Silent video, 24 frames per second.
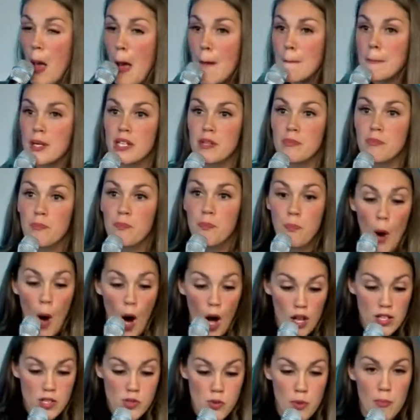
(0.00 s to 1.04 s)
But
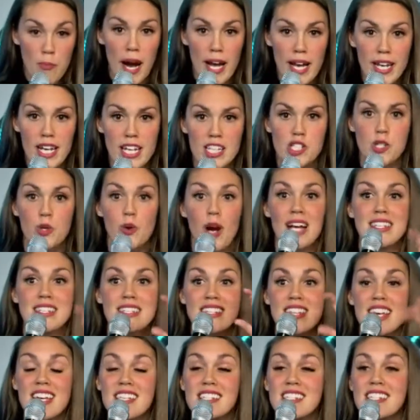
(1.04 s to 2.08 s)
Paul is reminding us, you guys,
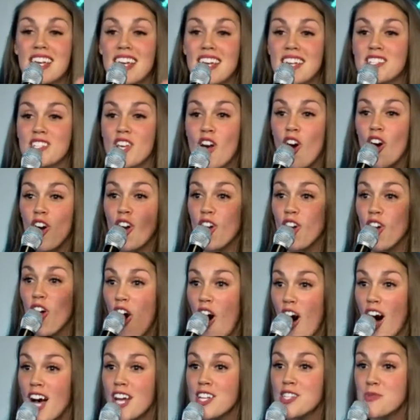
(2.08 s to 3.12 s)
this is
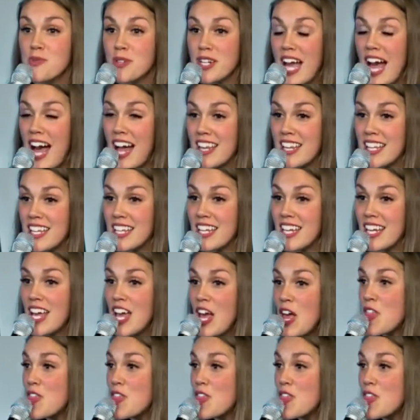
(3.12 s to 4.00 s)
God's reality.